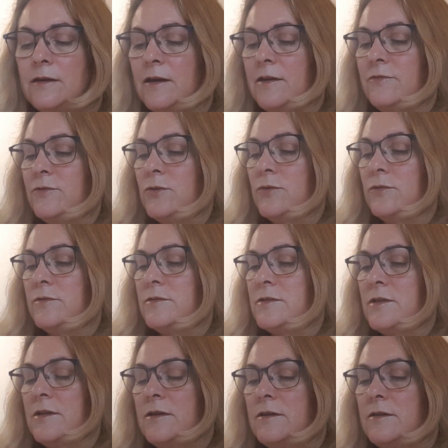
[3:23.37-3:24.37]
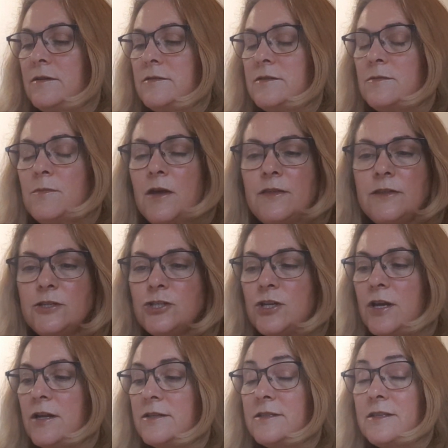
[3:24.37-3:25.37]
I've got some other
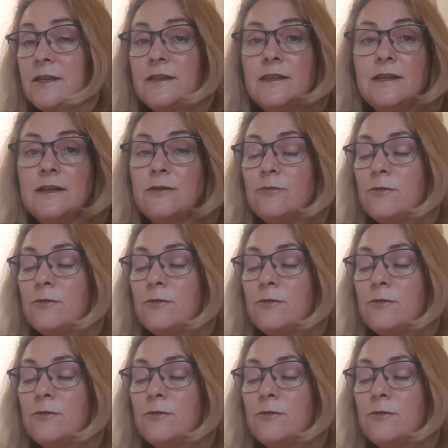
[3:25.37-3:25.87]
charts, and then I